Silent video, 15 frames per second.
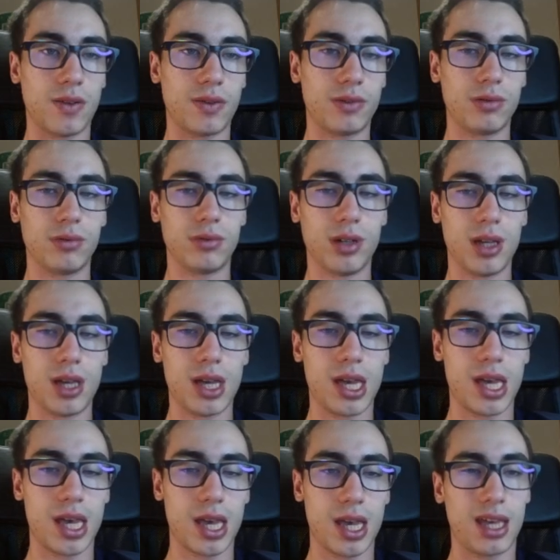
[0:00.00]
king f2.
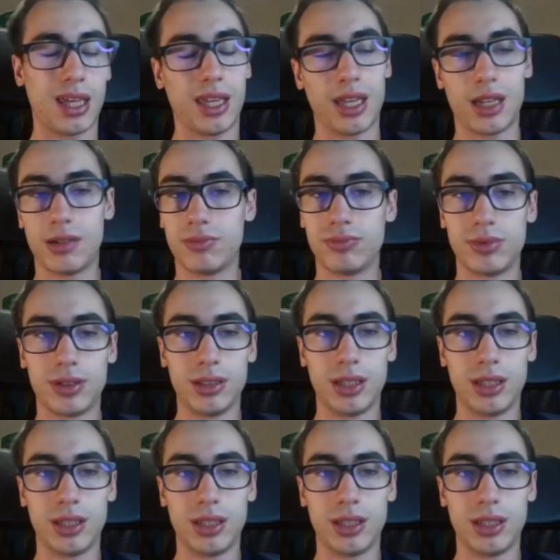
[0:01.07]
Here,